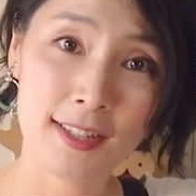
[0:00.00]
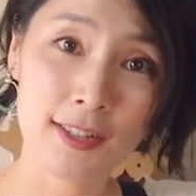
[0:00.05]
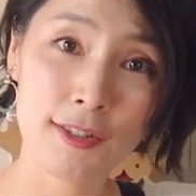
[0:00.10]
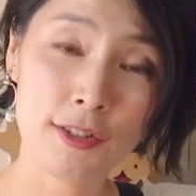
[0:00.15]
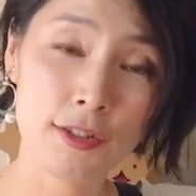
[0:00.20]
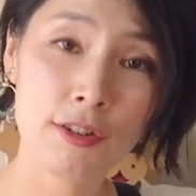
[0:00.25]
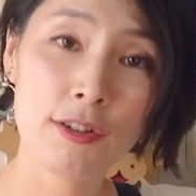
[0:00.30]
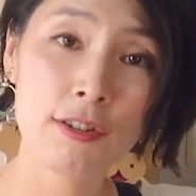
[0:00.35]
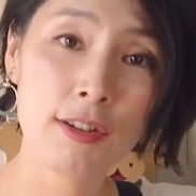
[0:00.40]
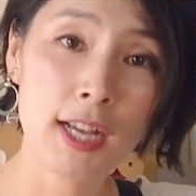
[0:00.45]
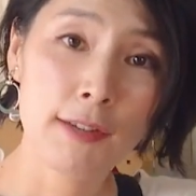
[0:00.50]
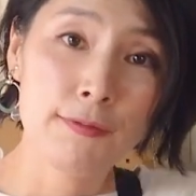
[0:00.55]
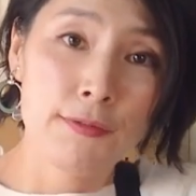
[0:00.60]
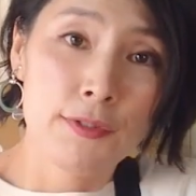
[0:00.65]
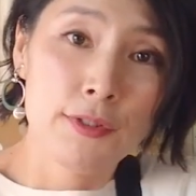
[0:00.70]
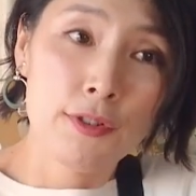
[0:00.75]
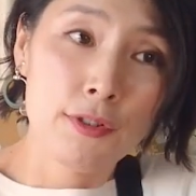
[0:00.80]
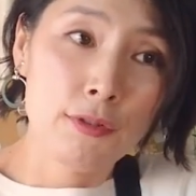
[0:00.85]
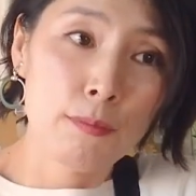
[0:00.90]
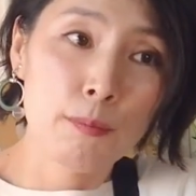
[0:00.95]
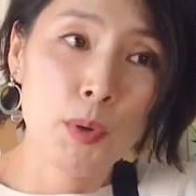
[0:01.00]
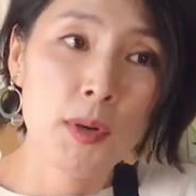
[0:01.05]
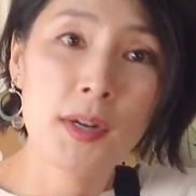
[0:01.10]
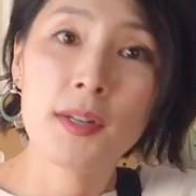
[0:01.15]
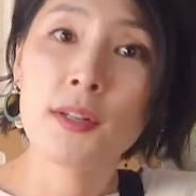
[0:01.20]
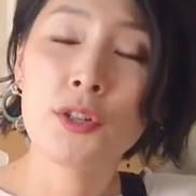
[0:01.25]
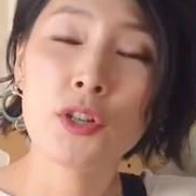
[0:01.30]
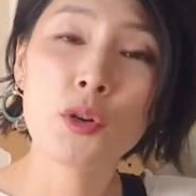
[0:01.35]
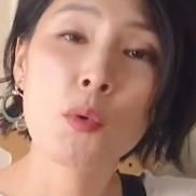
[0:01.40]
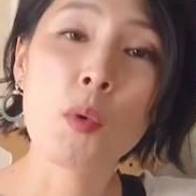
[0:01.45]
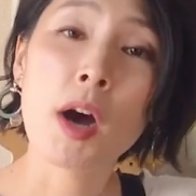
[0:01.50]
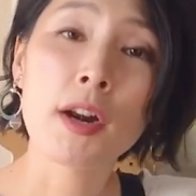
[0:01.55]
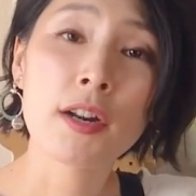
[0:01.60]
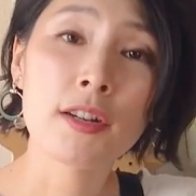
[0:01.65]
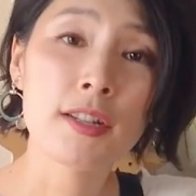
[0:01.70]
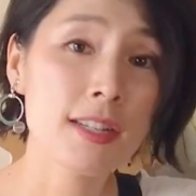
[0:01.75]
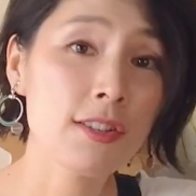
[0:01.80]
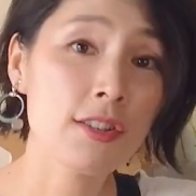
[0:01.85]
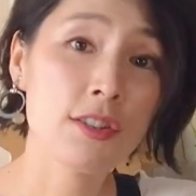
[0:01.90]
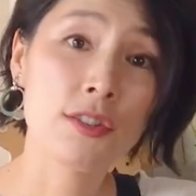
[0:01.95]
So you don't have to boil new
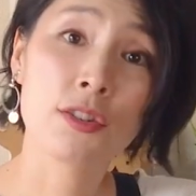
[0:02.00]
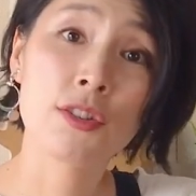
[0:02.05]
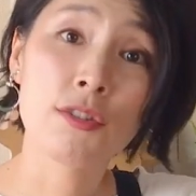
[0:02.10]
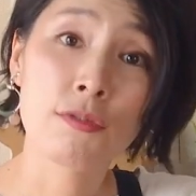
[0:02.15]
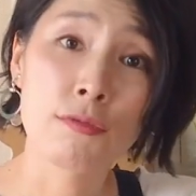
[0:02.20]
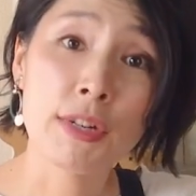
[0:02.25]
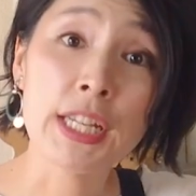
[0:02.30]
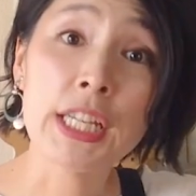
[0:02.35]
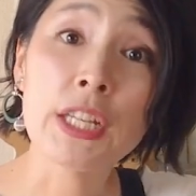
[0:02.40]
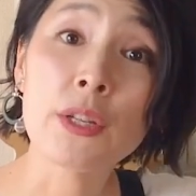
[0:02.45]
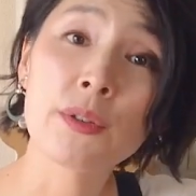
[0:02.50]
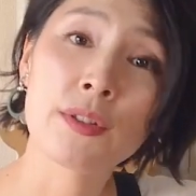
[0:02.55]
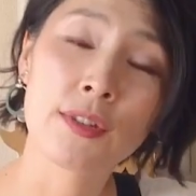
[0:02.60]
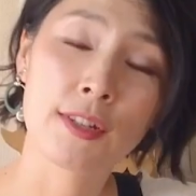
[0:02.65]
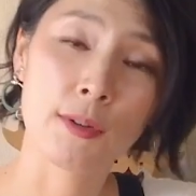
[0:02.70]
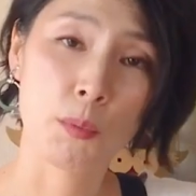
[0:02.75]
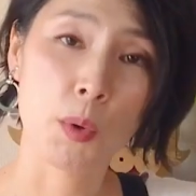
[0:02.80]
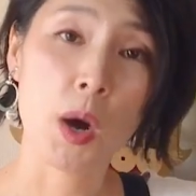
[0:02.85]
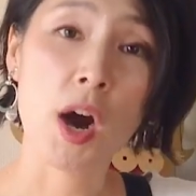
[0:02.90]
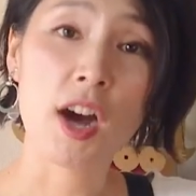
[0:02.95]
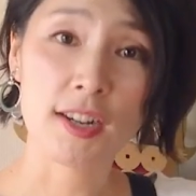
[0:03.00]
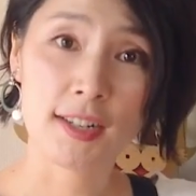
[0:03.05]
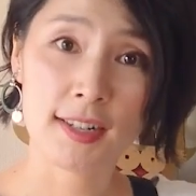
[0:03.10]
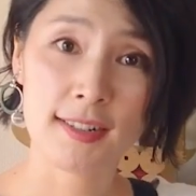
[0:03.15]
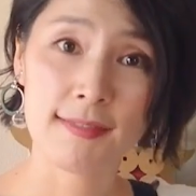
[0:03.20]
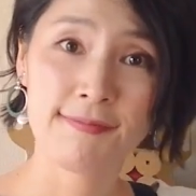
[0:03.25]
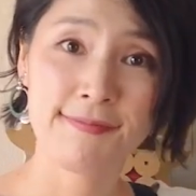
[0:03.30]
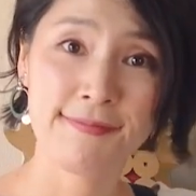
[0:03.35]
water. You can just reuse the water.